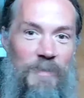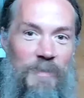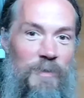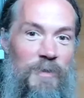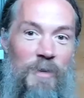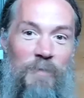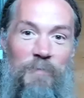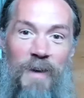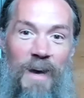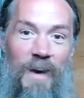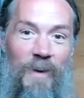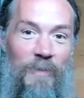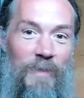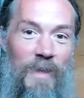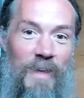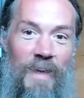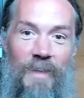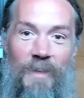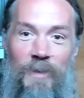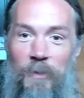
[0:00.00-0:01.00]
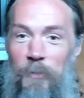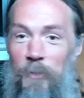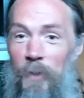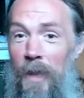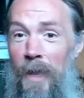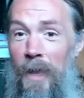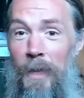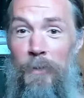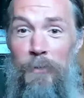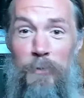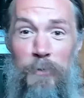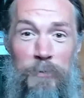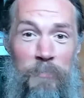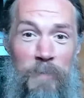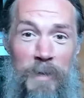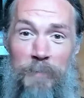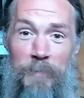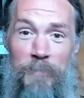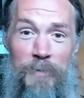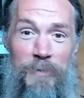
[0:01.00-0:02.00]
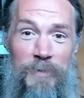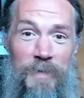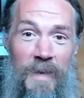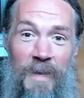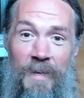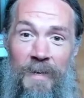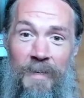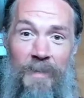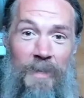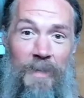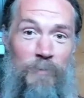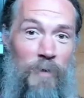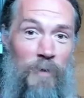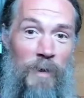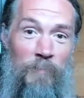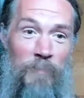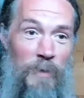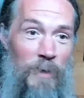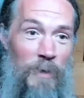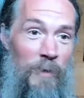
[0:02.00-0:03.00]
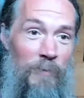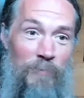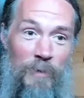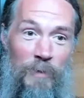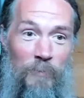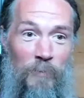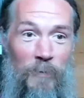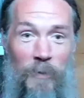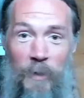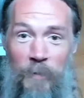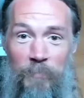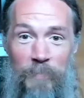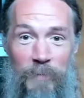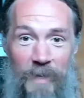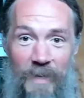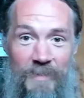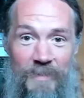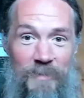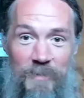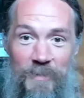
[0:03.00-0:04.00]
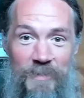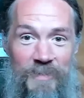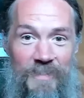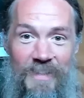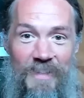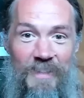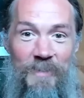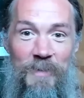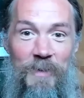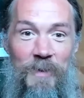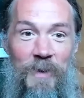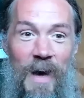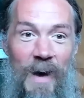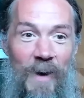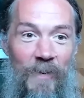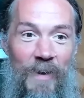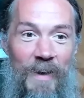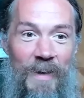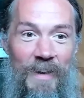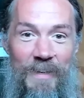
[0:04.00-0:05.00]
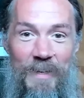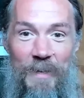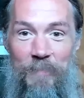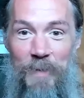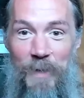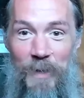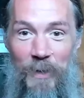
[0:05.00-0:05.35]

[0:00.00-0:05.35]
Somehow the angels made a mistake and they dropped me off in the wrong place. I don't know how I ended up